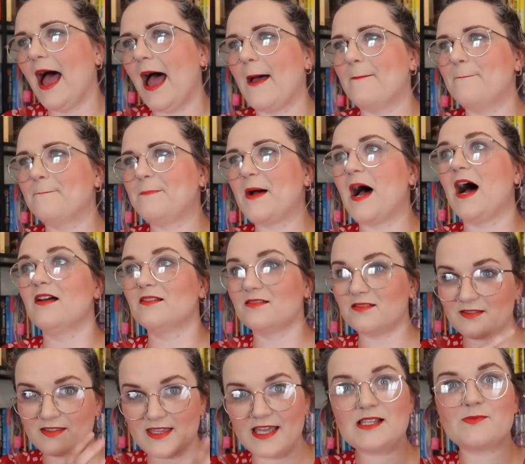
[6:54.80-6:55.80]
Um, but...
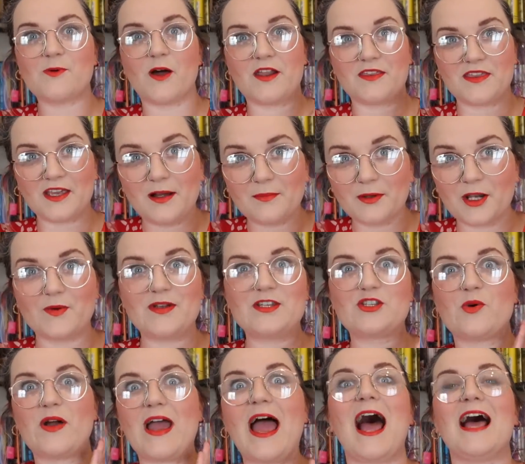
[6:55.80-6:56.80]
This one, I think I'm going to
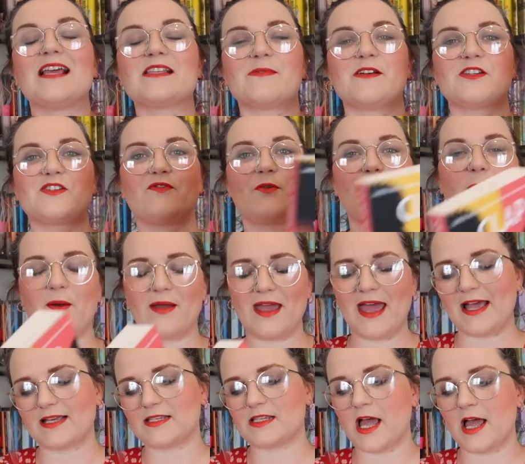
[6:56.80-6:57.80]
enjoy it as much as the Poet
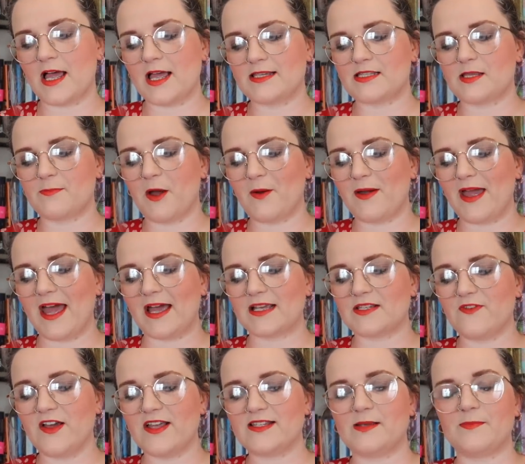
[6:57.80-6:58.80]
X, uh, as the Poet
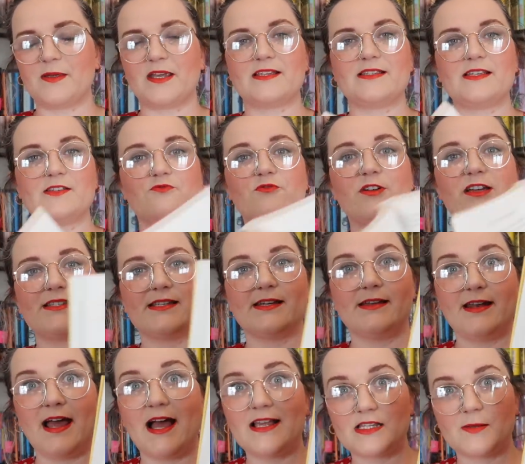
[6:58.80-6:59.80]
X. Firstly, because it's
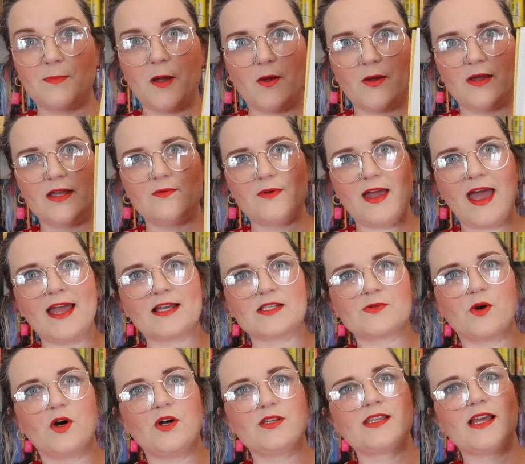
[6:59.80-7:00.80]
written as the Poet
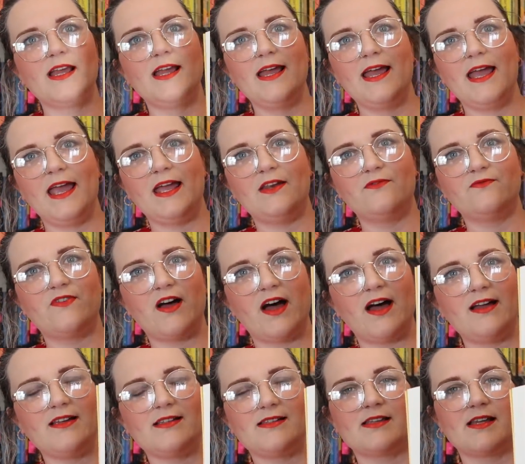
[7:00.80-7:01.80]
X was, in
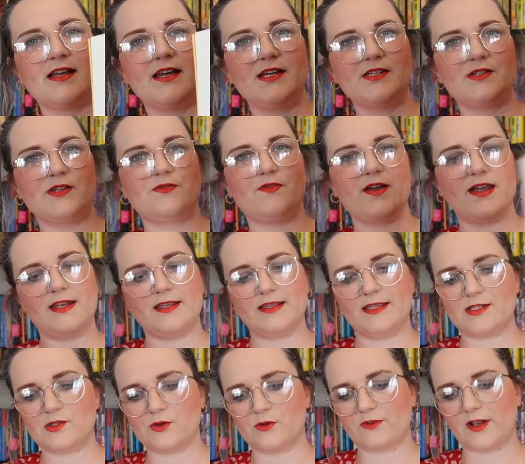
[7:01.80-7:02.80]
verse. So it's written in
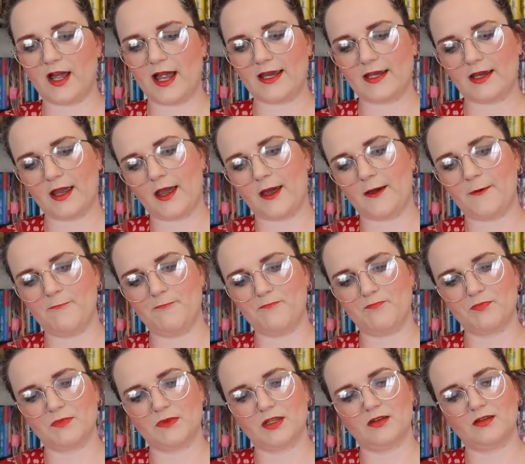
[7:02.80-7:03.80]
these sort of like
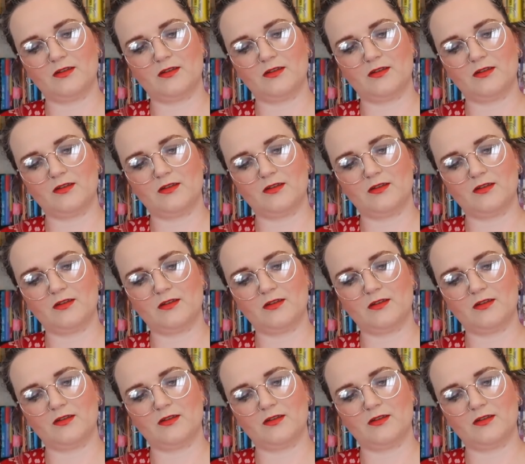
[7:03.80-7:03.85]
um,